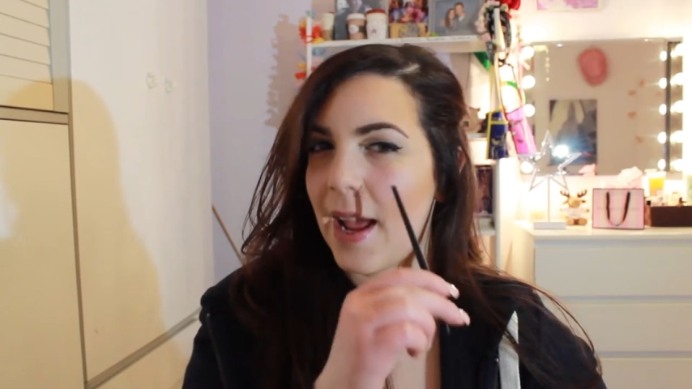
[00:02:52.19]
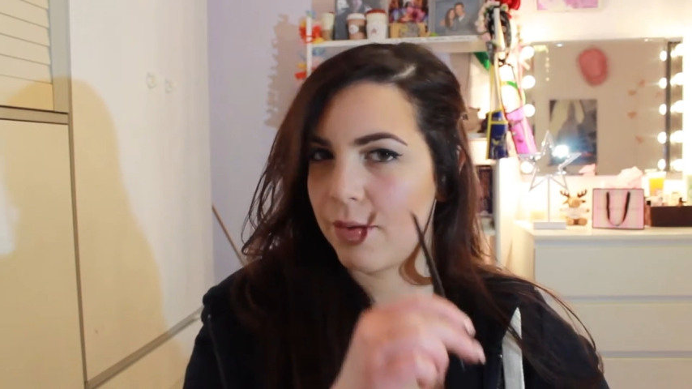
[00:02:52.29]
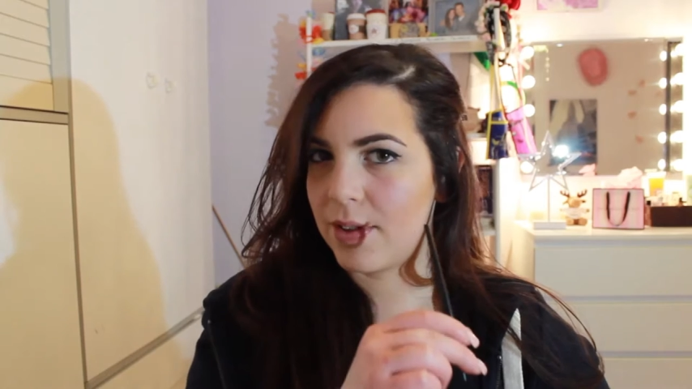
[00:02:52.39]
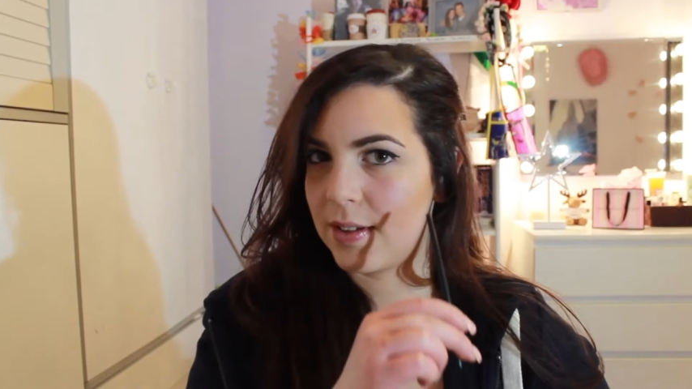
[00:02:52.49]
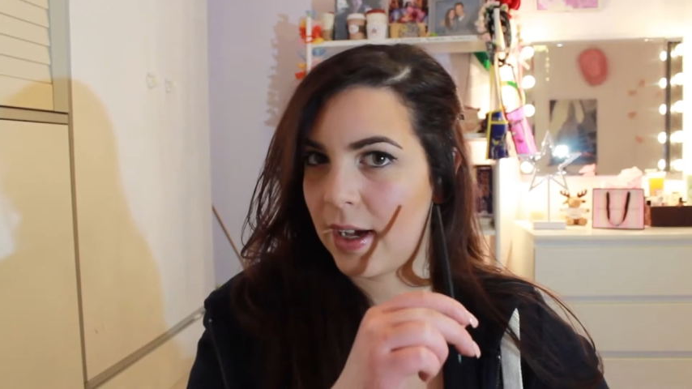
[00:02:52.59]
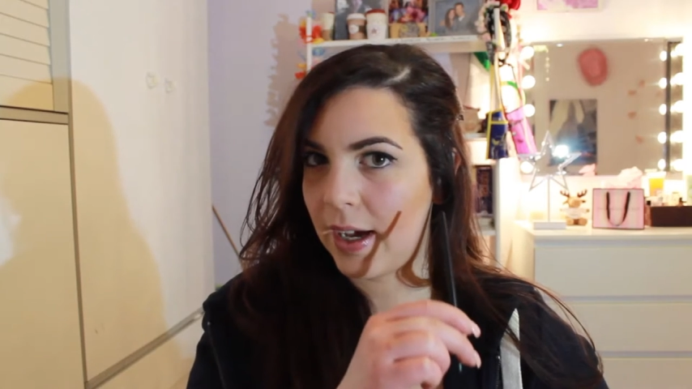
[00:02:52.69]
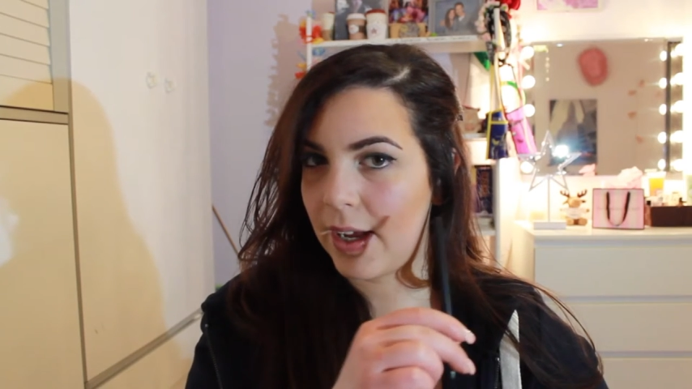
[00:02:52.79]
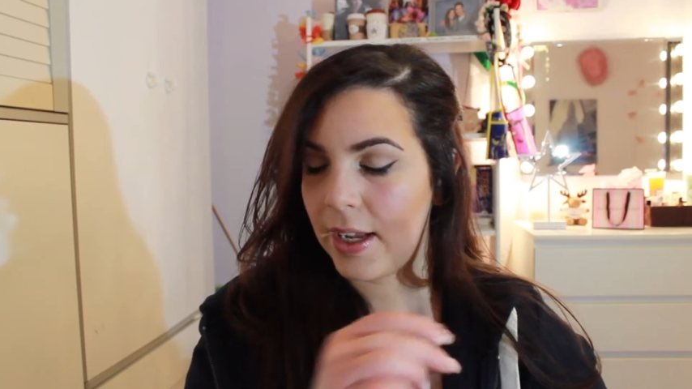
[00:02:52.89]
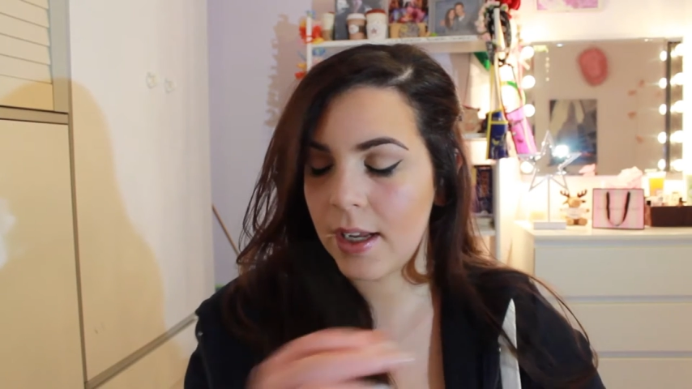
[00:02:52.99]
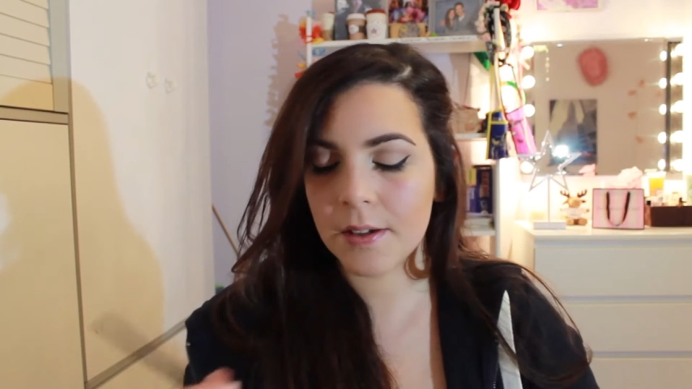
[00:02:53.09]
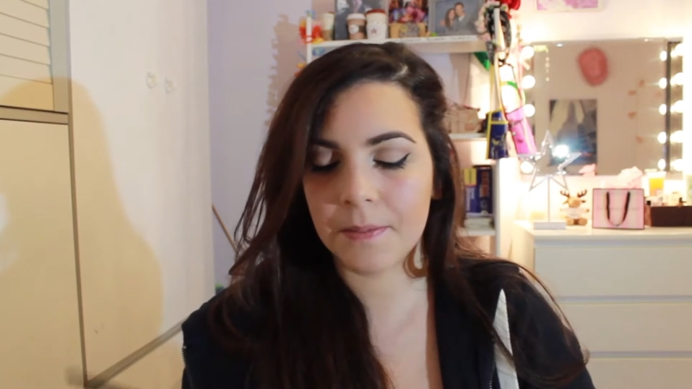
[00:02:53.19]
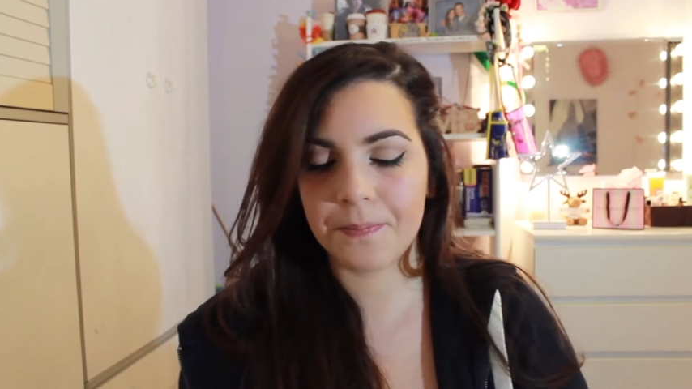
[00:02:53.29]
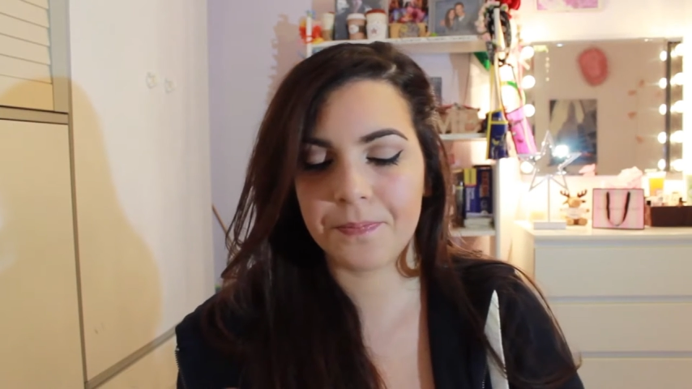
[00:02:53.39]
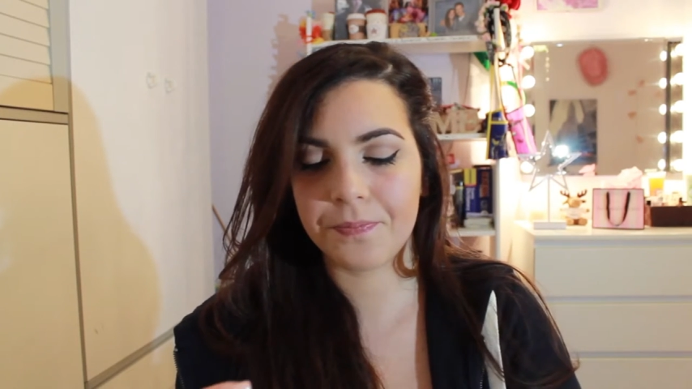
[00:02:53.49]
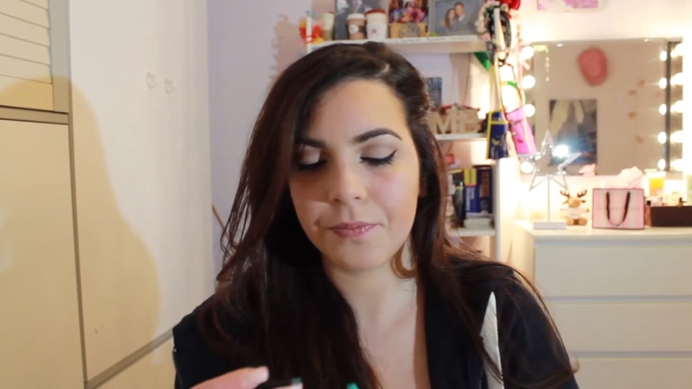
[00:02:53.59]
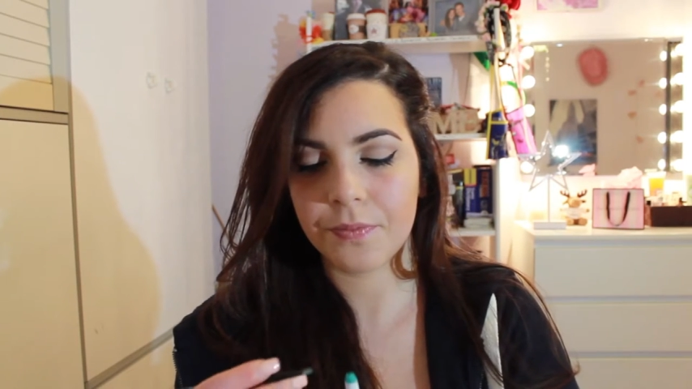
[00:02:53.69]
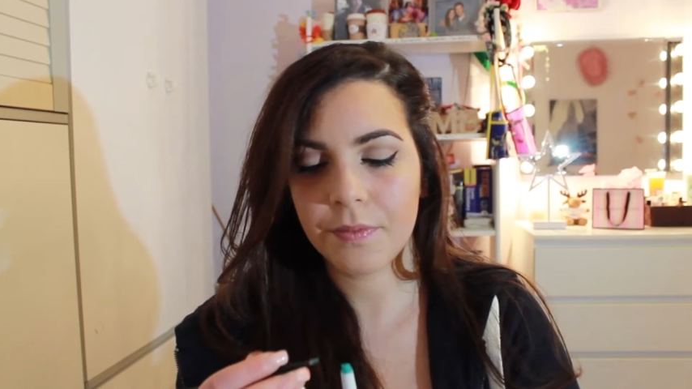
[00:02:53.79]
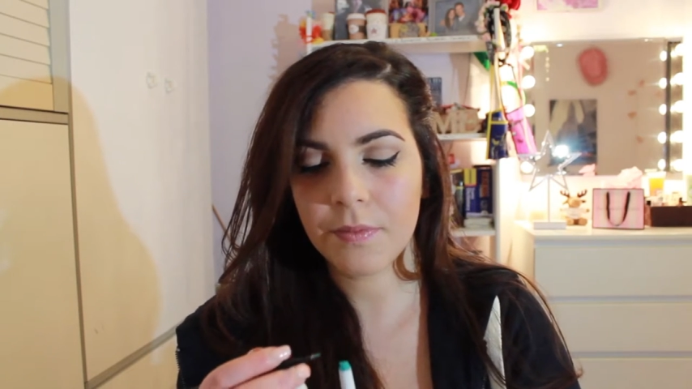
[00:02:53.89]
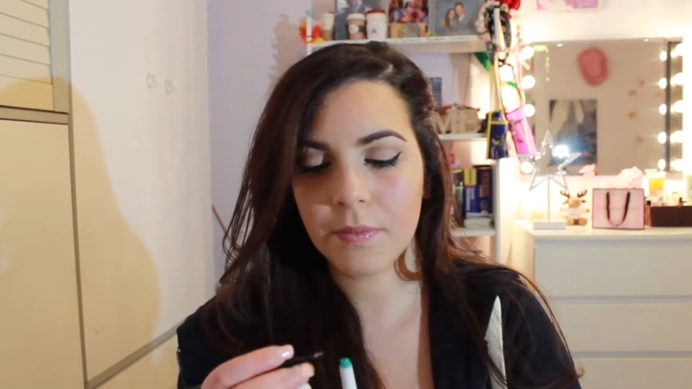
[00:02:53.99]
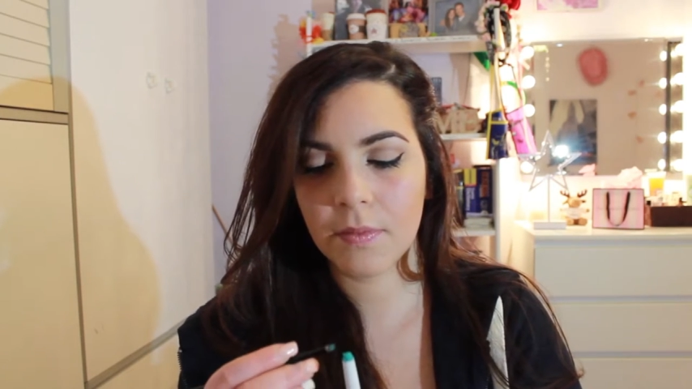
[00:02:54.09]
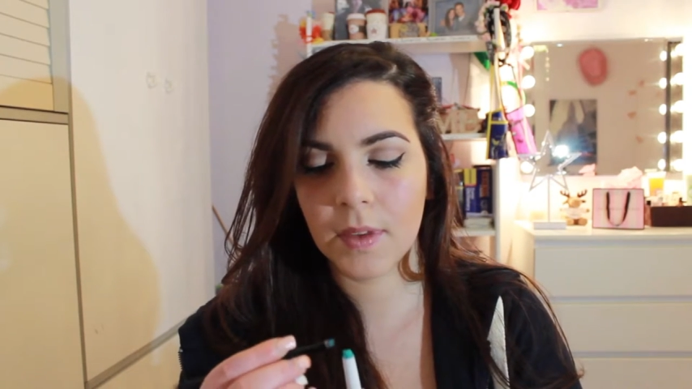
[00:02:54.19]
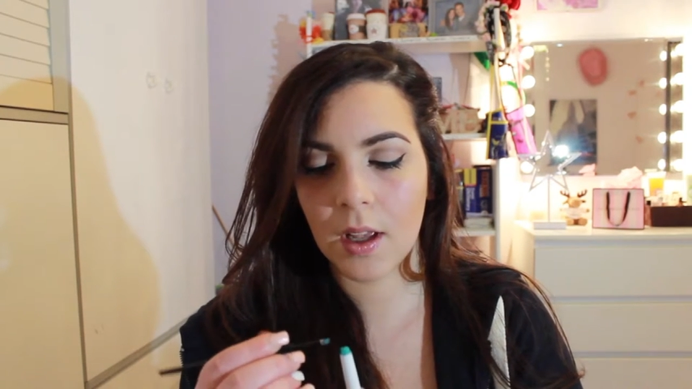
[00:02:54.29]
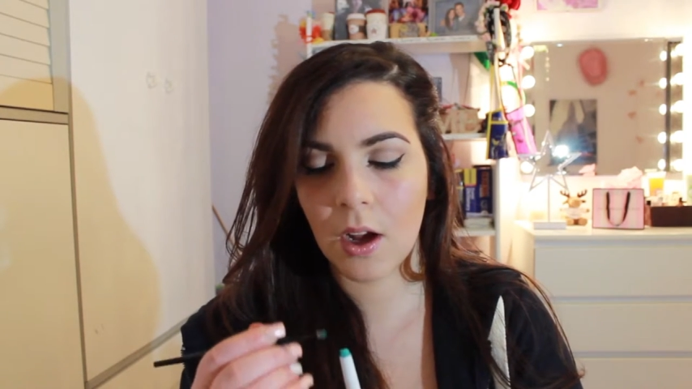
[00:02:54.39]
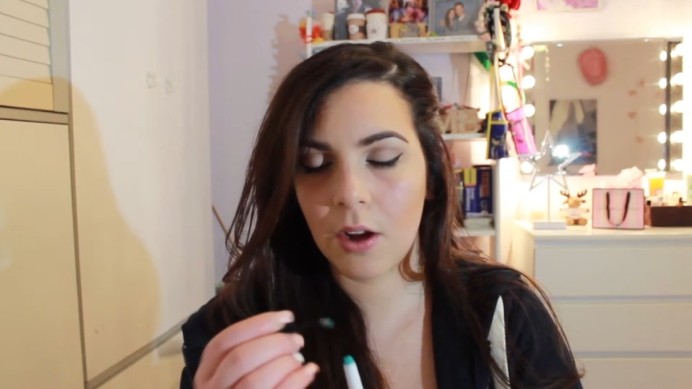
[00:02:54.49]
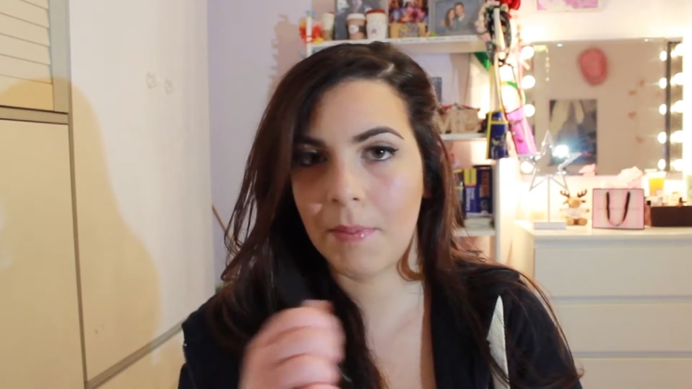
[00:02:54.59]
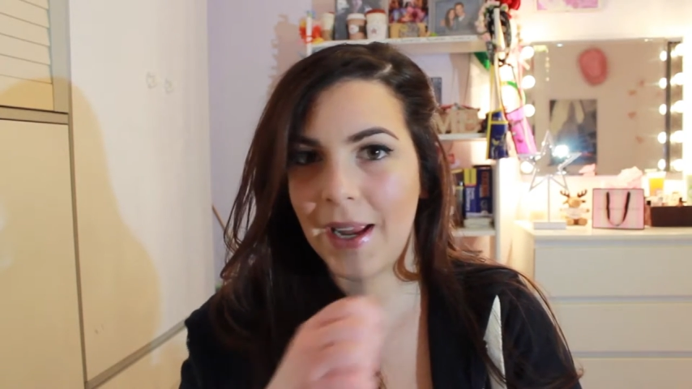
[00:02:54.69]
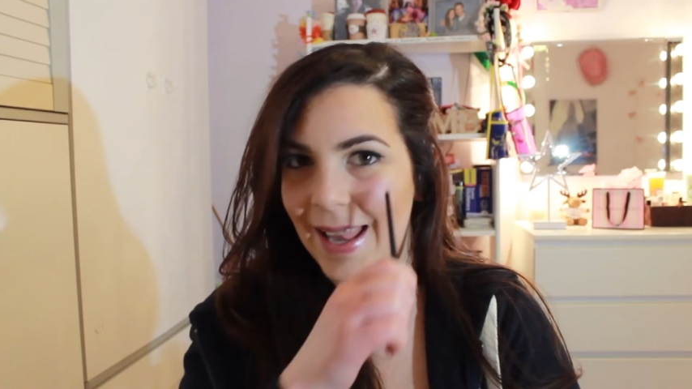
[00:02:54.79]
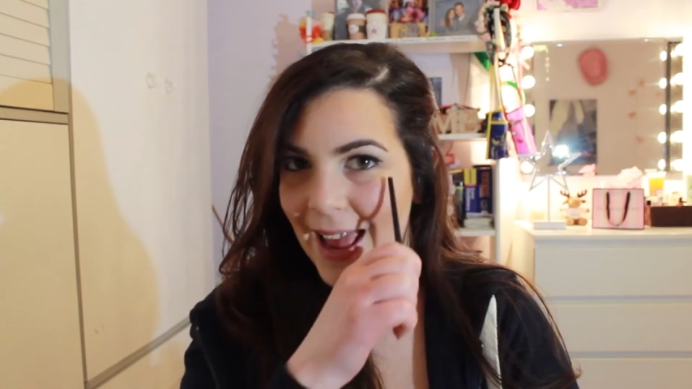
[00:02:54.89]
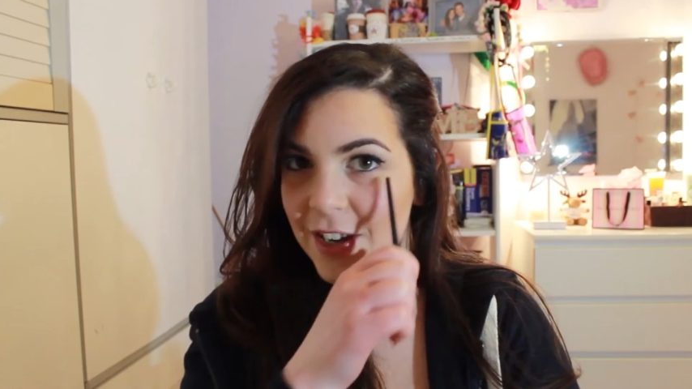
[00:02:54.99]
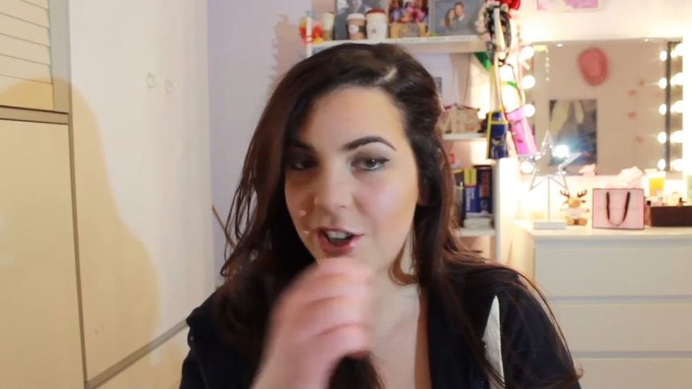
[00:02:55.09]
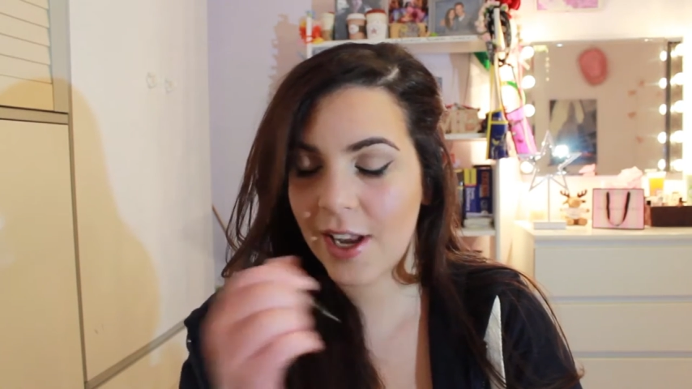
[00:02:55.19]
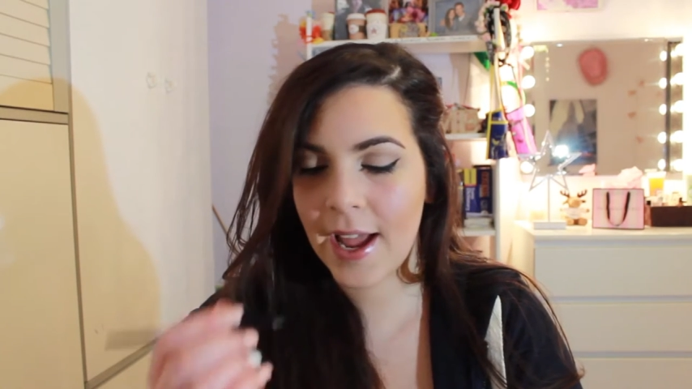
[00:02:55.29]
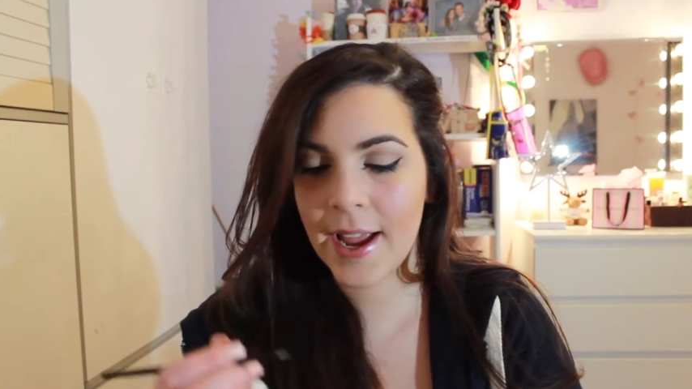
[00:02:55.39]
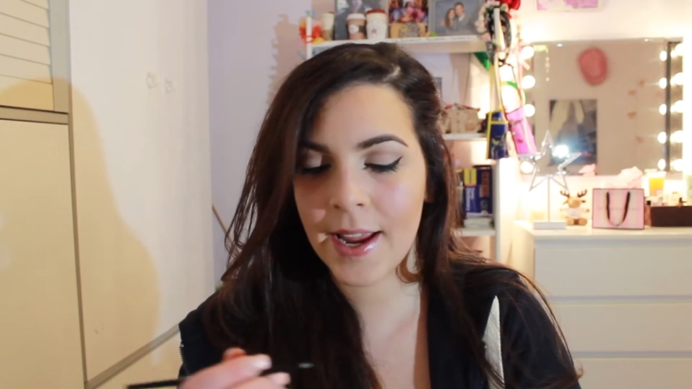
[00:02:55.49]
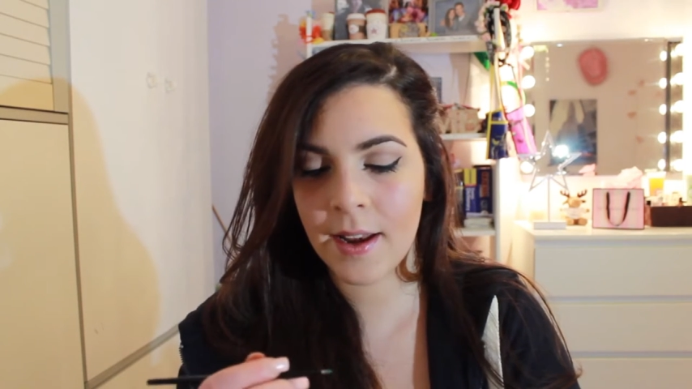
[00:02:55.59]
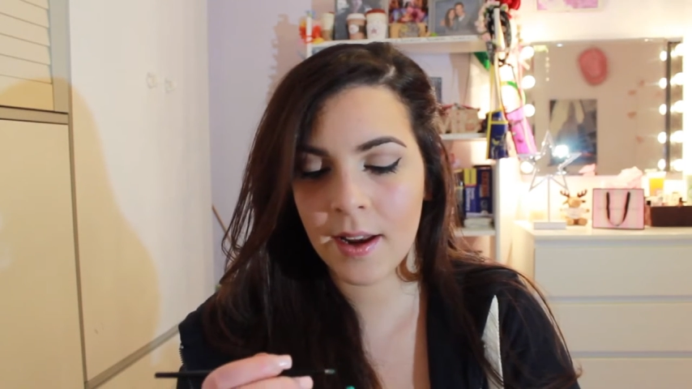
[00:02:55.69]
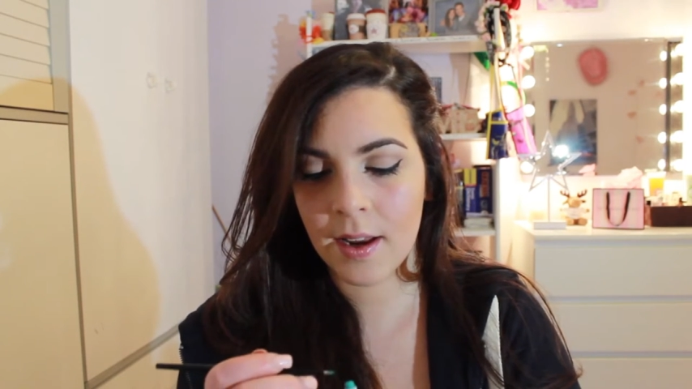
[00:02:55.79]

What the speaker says: outside on my lash line.